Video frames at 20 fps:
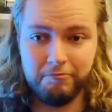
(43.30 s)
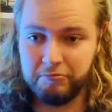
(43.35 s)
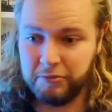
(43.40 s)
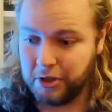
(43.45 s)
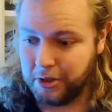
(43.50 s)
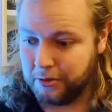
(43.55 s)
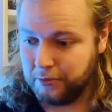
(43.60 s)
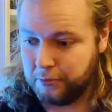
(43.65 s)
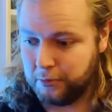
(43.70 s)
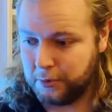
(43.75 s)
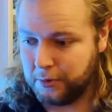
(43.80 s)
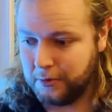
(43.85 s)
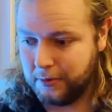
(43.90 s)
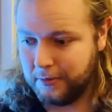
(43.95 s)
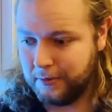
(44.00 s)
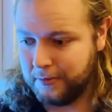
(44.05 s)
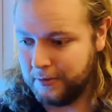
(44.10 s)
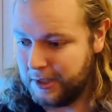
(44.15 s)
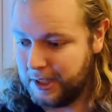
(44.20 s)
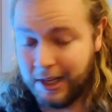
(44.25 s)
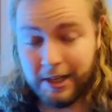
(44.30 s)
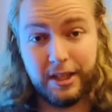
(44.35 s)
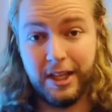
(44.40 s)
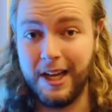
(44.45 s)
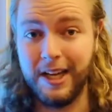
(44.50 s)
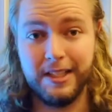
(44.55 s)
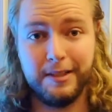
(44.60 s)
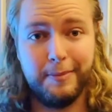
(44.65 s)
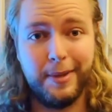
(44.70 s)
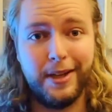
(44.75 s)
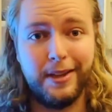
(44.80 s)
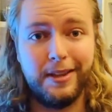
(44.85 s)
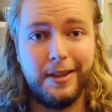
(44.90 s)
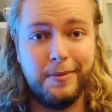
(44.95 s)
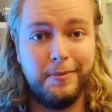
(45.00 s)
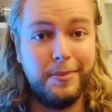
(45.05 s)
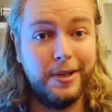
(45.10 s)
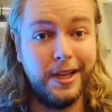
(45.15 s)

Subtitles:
just tell you guys about them,